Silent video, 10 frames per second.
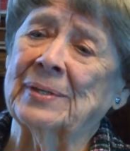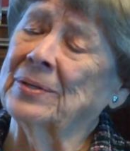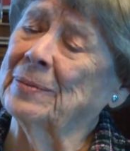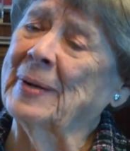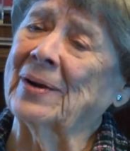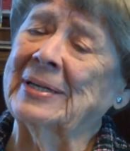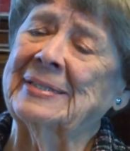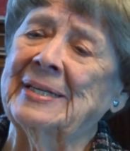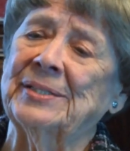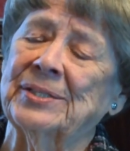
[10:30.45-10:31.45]
although
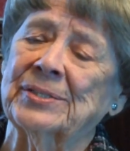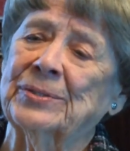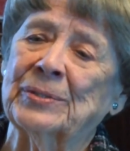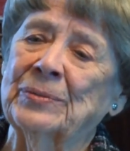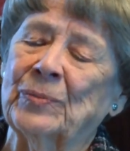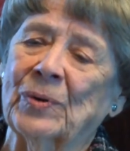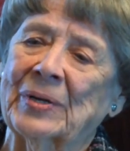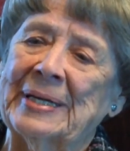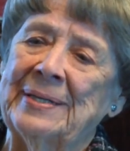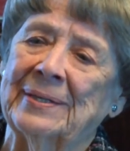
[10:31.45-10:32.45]
married teachers couldn't
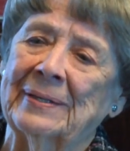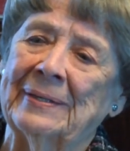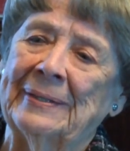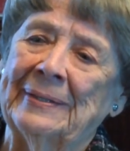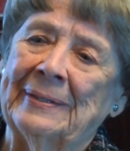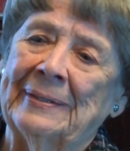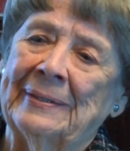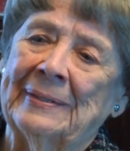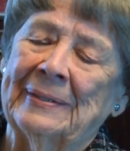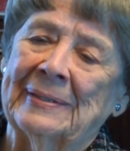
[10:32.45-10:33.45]
work either.
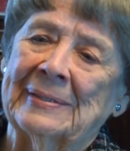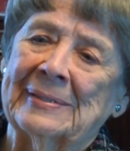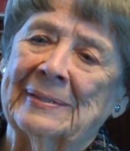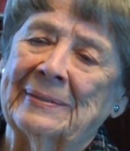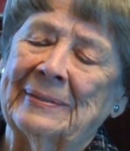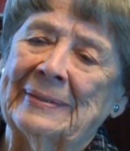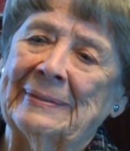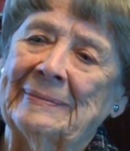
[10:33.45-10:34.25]
So,